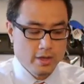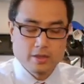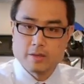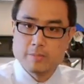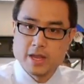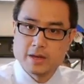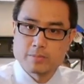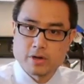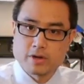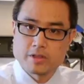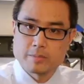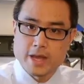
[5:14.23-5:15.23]
the main
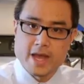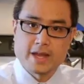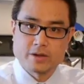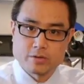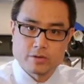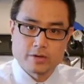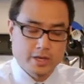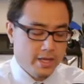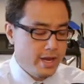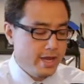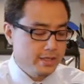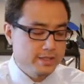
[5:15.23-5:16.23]
part of the bag in order to
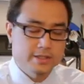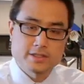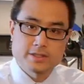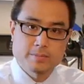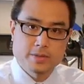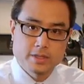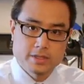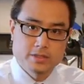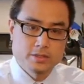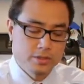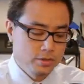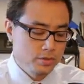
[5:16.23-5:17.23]
get access to something
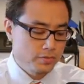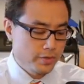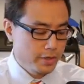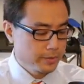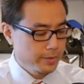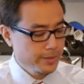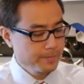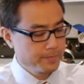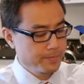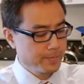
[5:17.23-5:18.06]
that you use frequently.